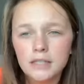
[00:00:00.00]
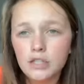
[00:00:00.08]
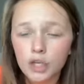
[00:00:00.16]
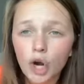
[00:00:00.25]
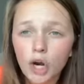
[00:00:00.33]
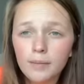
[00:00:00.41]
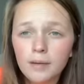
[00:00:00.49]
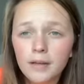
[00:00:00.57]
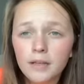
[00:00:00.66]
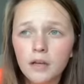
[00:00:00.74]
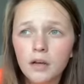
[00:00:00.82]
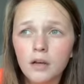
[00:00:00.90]
the Tarte
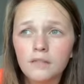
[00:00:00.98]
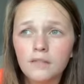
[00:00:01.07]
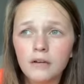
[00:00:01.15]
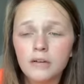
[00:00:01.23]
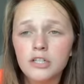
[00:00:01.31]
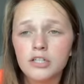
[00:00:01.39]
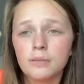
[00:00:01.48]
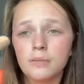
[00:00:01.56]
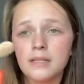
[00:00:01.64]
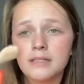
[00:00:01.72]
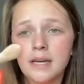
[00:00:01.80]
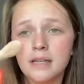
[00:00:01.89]
uh, uh, foundation,
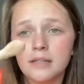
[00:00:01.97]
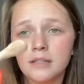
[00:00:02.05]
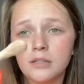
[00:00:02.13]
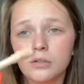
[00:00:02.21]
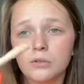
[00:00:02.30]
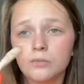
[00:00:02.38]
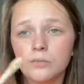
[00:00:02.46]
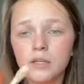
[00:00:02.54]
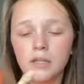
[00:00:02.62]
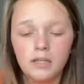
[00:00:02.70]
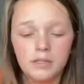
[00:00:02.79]
but it's got the little